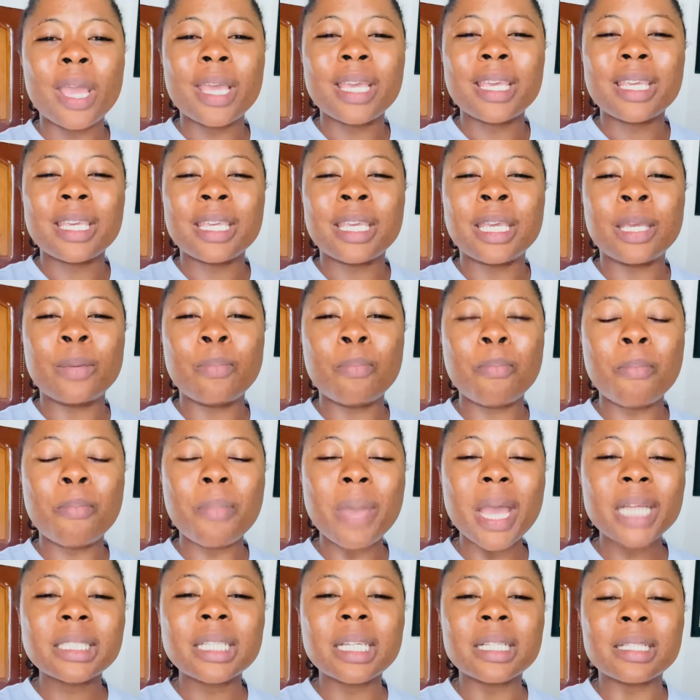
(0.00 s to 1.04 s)
he
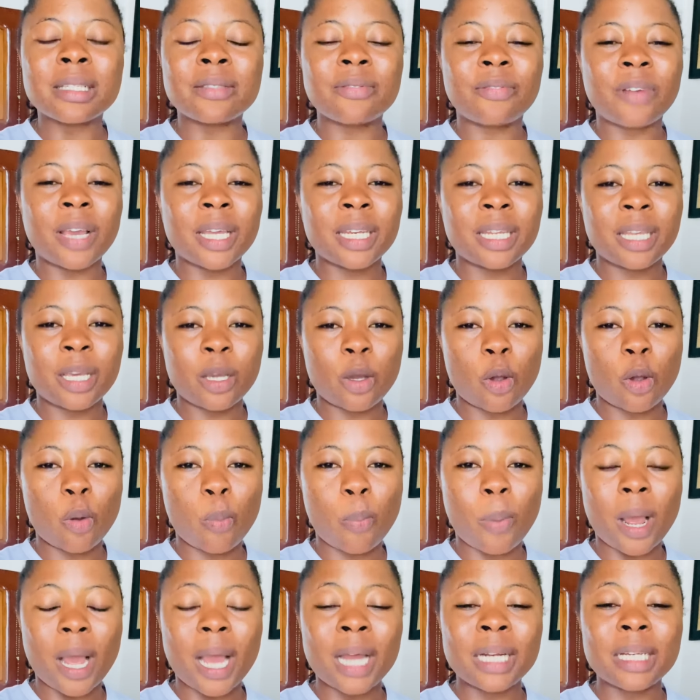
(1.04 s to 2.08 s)
met a divine
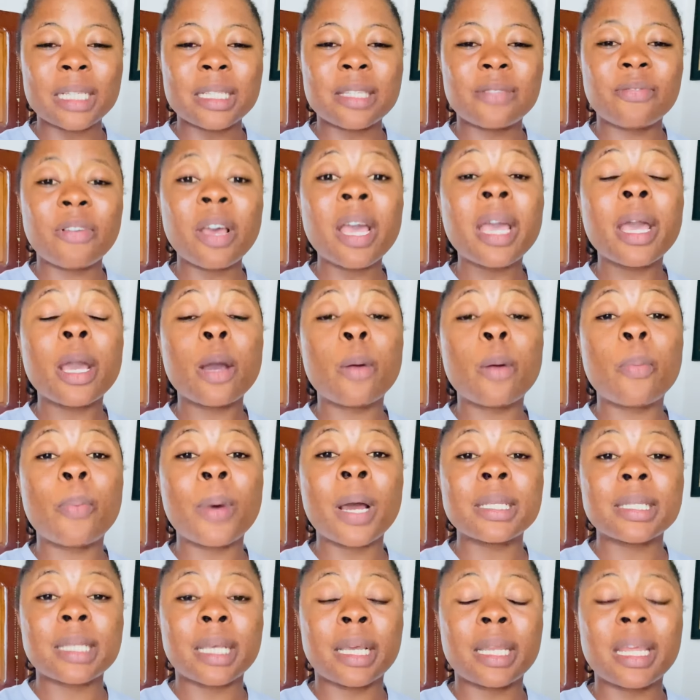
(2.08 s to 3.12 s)
helper, and the divine
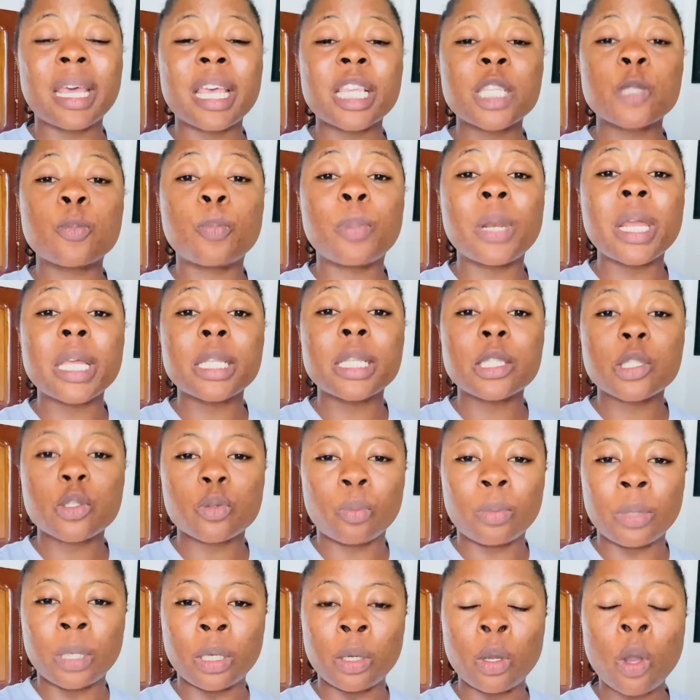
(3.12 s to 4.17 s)
helper said, explain to
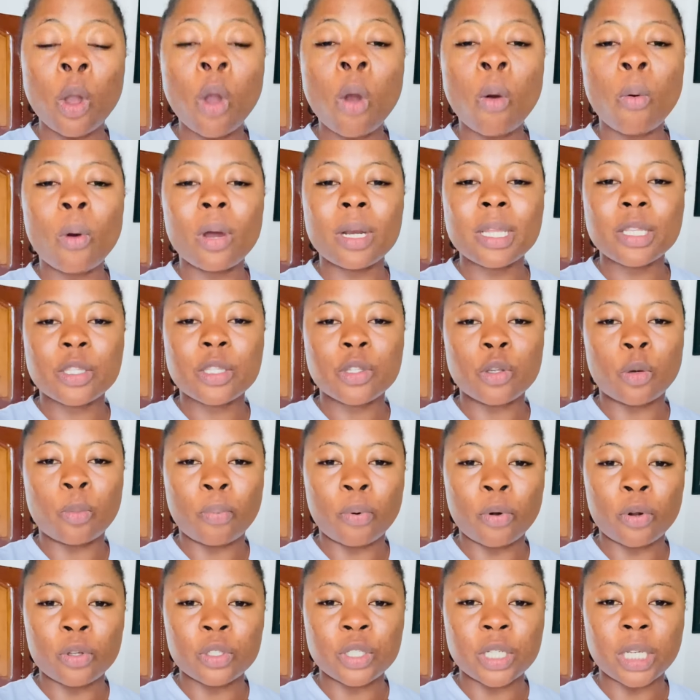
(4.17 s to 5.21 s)
me, what is your
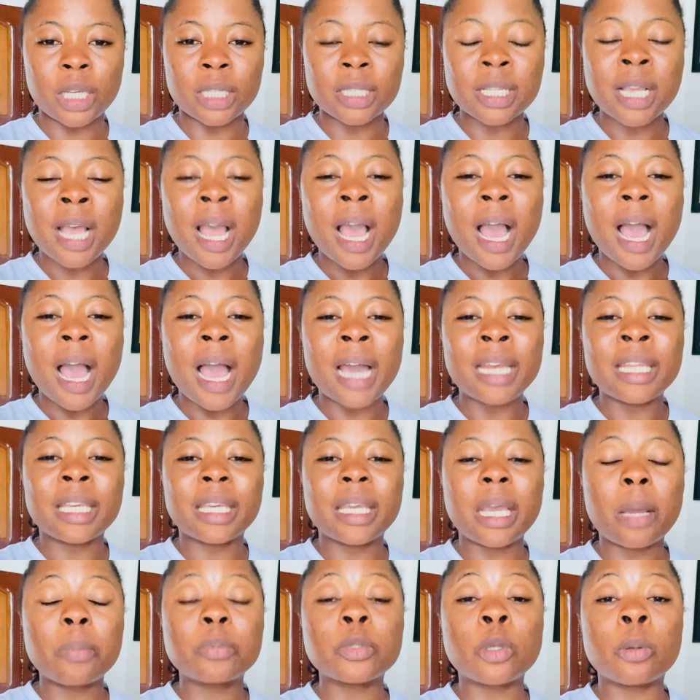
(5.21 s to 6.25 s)
project? And he
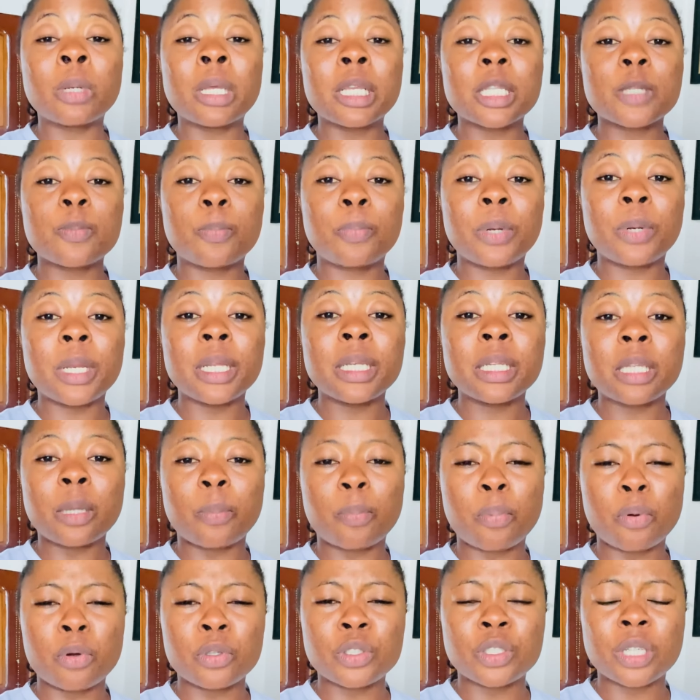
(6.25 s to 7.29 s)
kept on explaining the
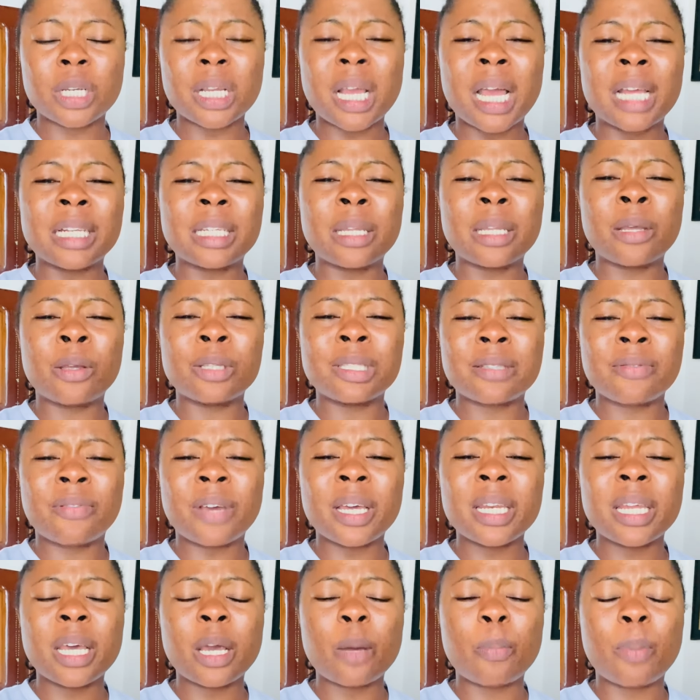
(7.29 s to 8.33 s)
project, and the
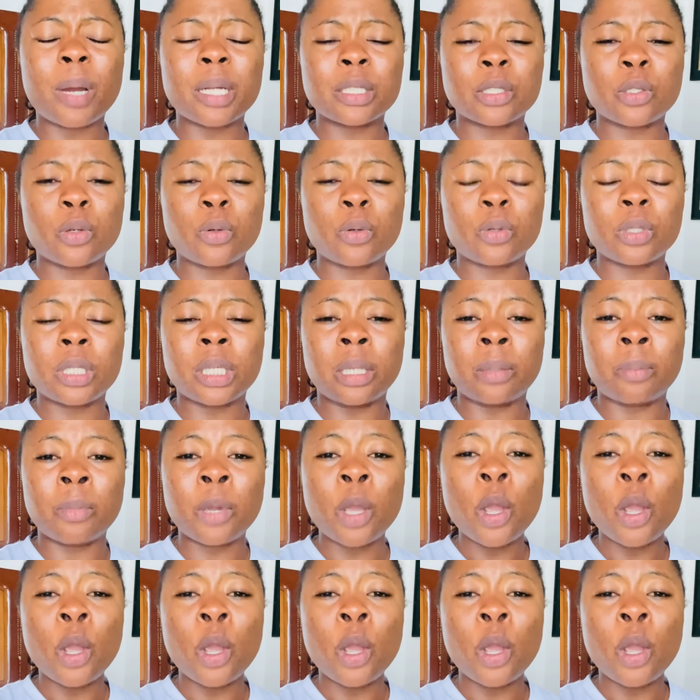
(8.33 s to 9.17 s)
divine helper told him,